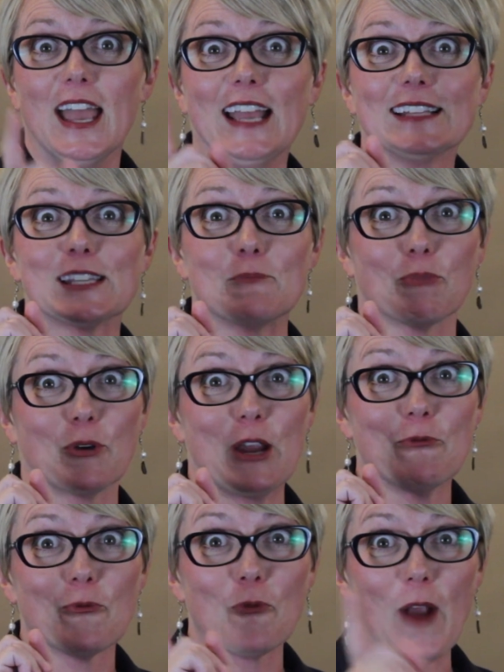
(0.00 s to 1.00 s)
it's a
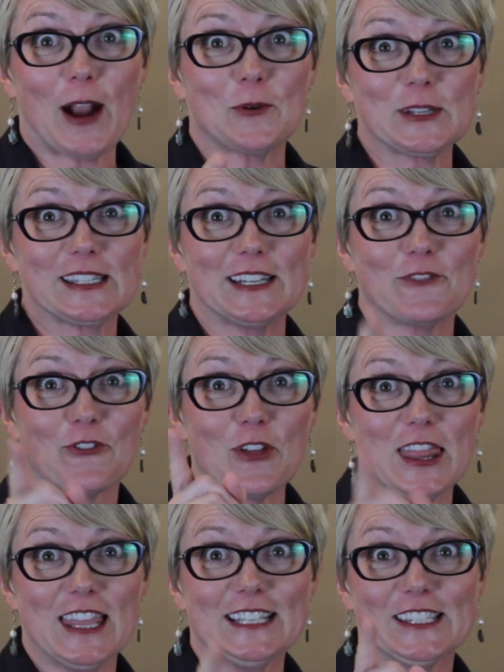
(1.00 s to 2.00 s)
prerequisite for
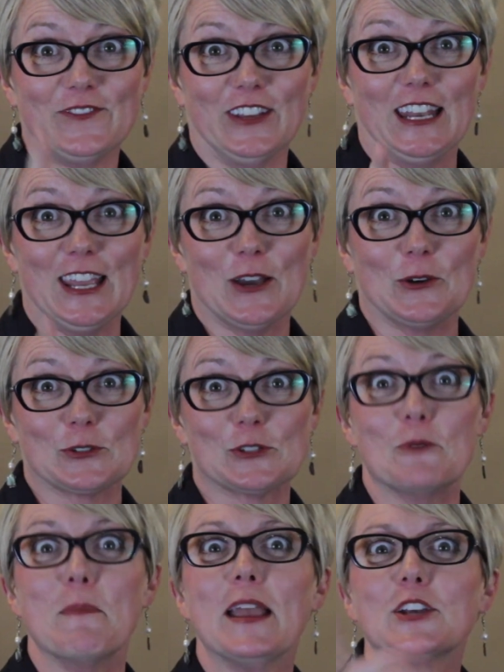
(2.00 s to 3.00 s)
this video,
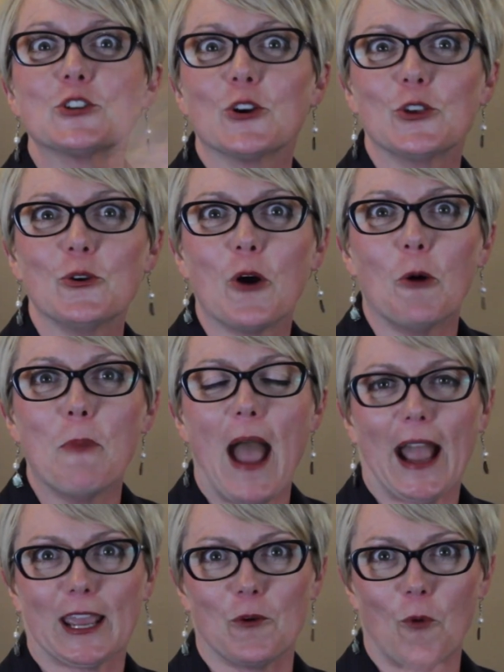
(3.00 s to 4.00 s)
so make sure you go
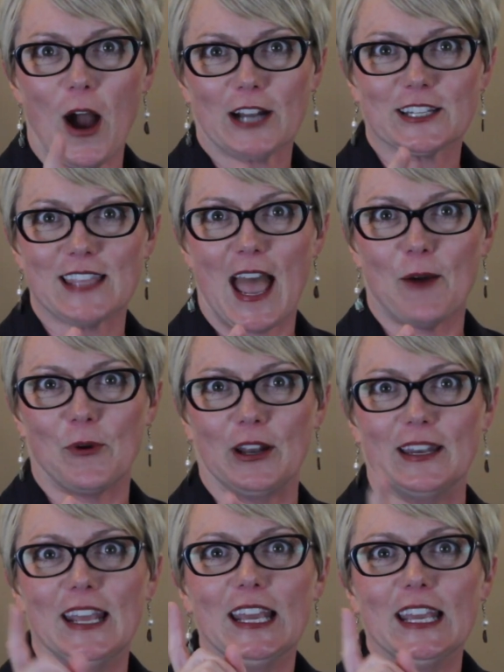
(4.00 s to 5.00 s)
back and watch that
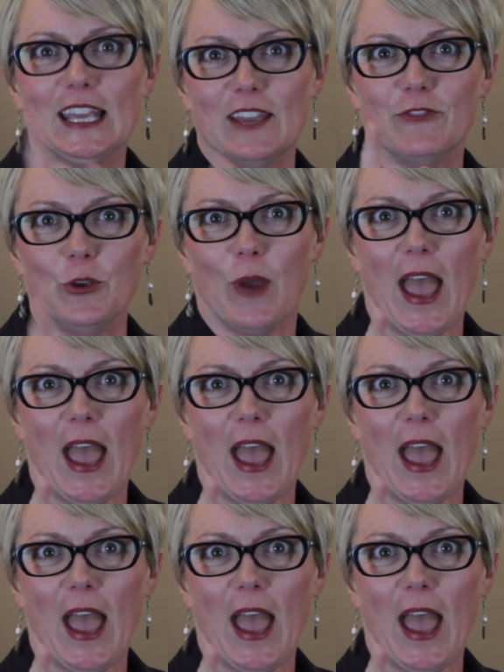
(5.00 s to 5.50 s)
one if you